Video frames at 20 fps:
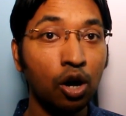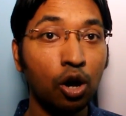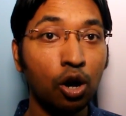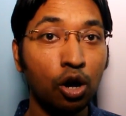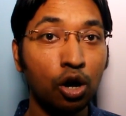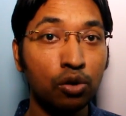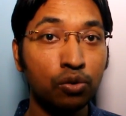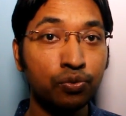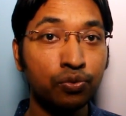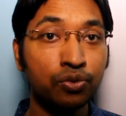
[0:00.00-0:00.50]

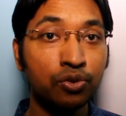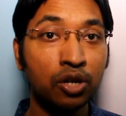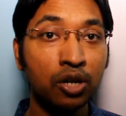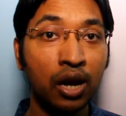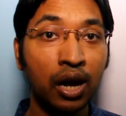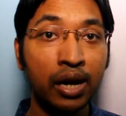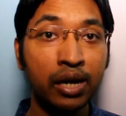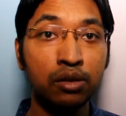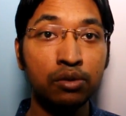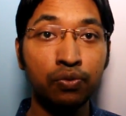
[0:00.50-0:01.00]
of
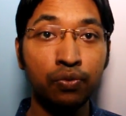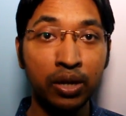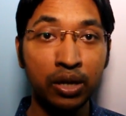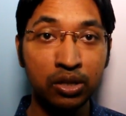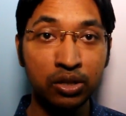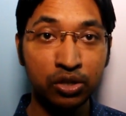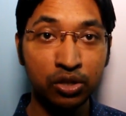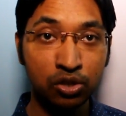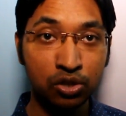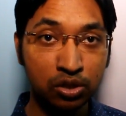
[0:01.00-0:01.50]

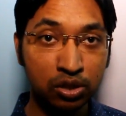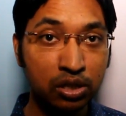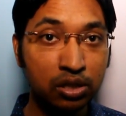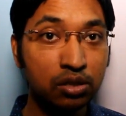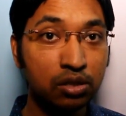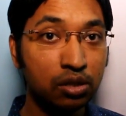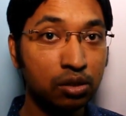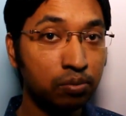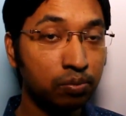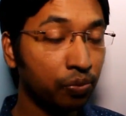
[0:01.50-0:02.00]
Klinefelter
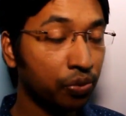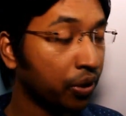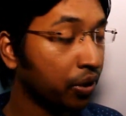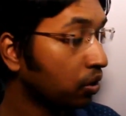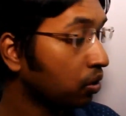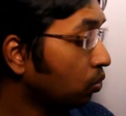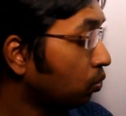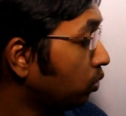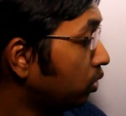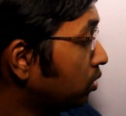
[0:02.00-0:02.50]
syndrome
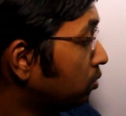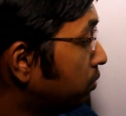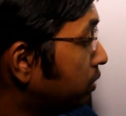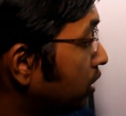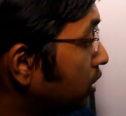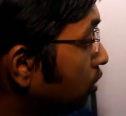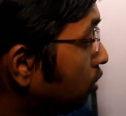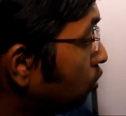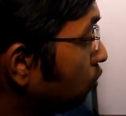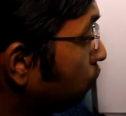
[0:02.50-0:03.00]
will
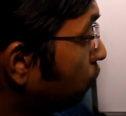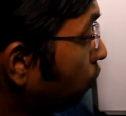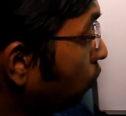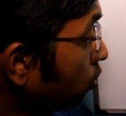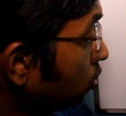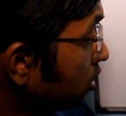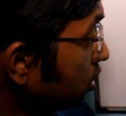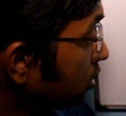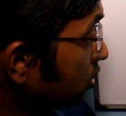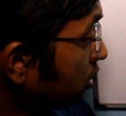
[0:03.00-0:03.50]
be
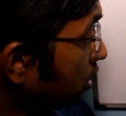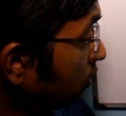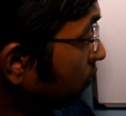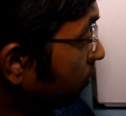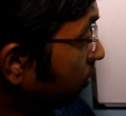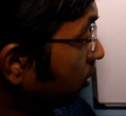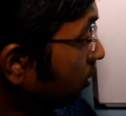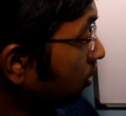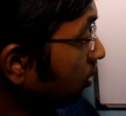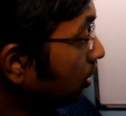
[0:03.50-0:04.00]

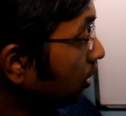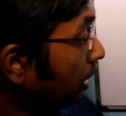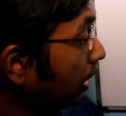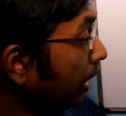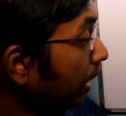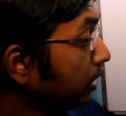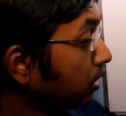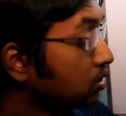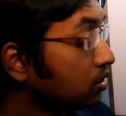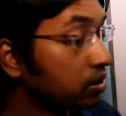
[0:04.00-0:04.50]

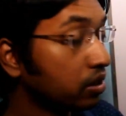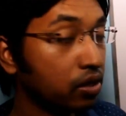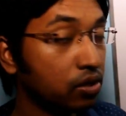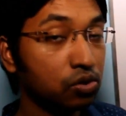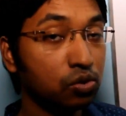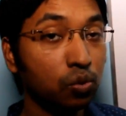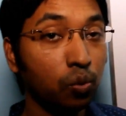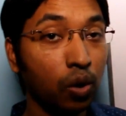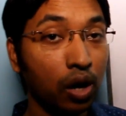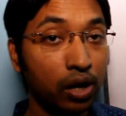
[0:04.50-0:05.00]

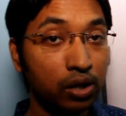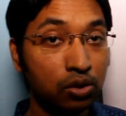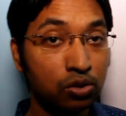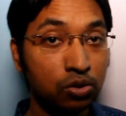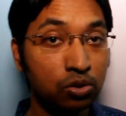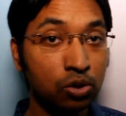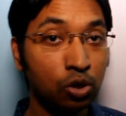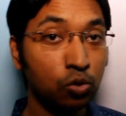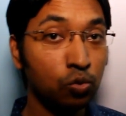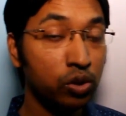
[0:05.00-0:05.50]
47XXY.
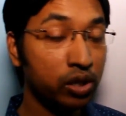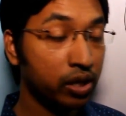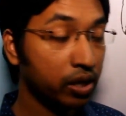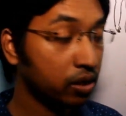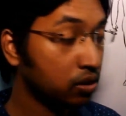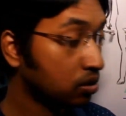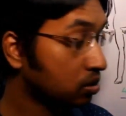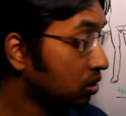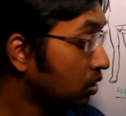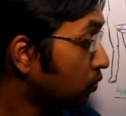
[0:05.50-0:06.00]
So we
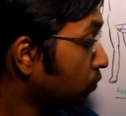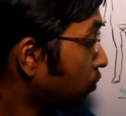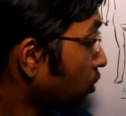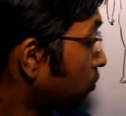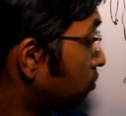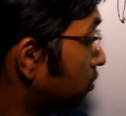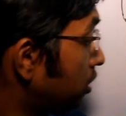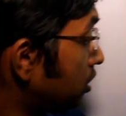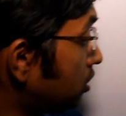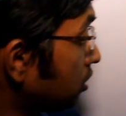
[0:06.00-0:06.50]
can see
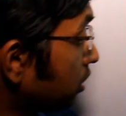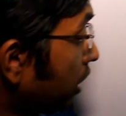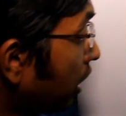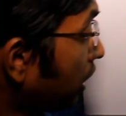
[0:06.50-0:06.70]
from this